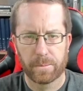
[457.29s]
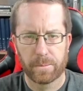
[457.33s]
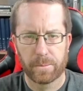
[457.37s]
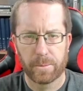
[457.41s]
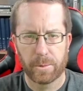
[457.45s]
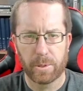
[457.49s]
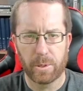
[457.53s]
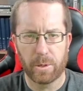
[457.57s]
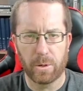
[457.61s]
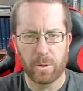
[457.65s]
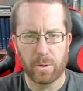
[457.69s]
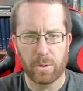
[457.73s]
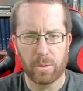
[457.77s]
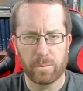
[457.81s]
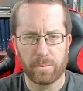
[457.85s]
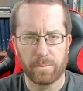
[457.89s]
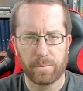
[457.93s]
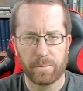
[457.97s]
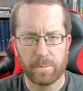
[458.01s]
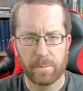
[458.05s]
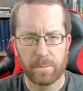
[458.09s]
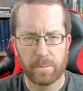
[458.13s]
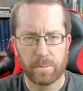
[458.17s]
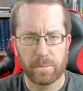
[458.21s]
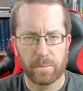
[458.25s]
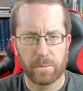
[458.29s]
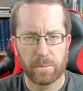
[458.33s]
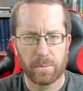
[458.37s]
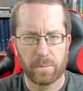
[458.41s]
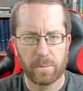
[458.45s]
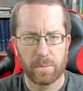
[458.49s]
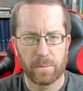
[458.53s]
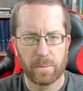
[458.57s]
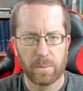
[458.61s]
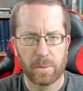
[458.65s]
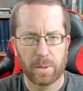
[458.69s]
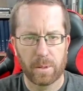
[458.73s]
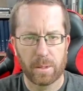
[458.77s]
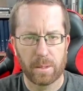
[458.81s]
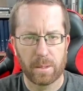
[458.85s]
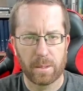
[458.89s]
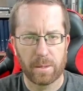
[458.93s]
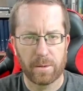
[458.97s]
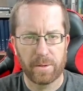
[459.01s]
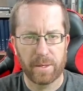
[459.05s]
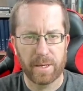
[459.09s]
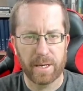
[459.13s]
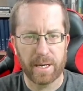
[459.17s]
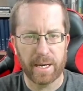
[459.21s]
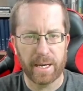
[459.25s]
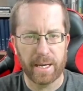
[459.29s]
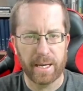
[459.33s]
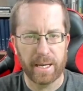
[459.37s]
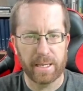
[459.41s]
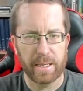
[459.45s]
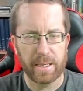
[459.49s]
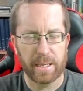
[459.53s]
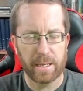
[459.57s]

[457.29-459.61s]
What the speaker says: Oh, I think I hit